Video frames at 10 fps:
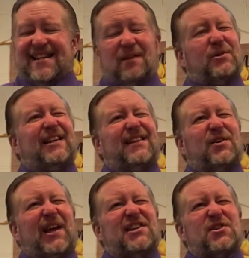not really in
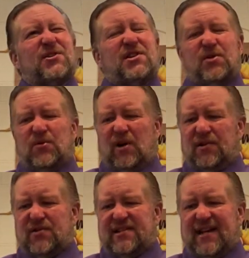their nature to
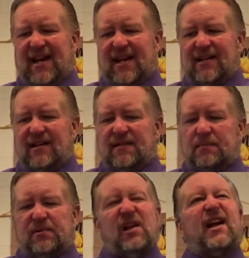understand the
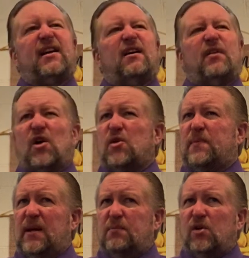plight of other
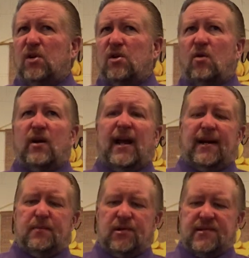people or
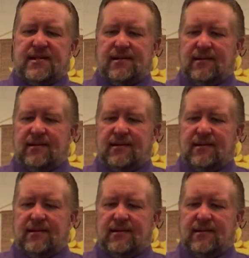animals.